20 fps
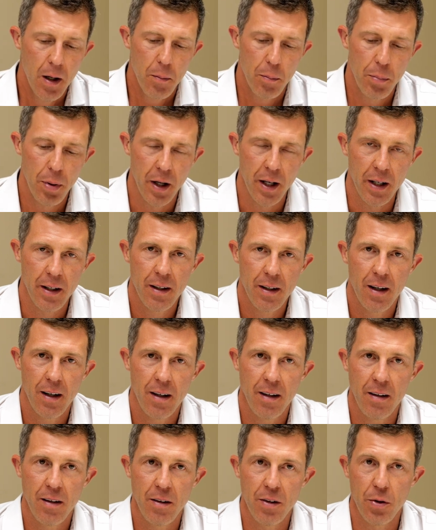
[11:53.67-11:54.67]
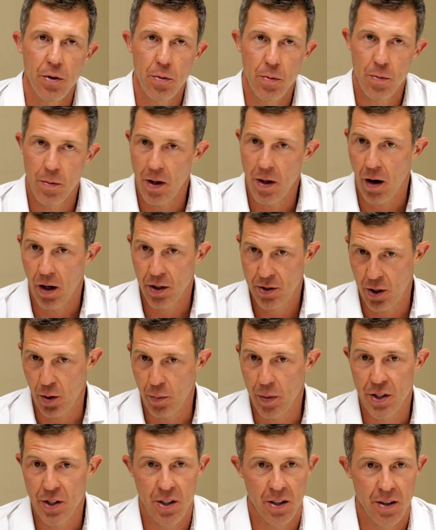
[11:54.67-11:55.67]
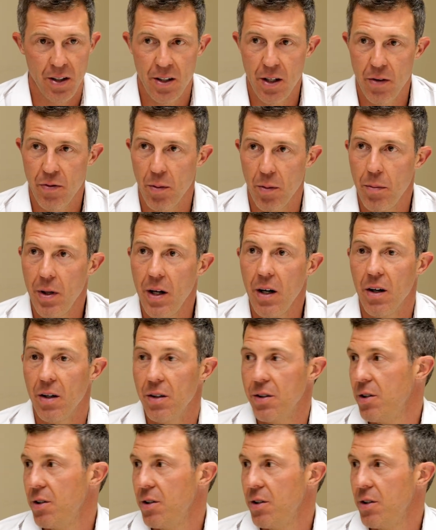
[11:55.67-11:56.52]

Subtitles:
But you also mentioned the different mirrors,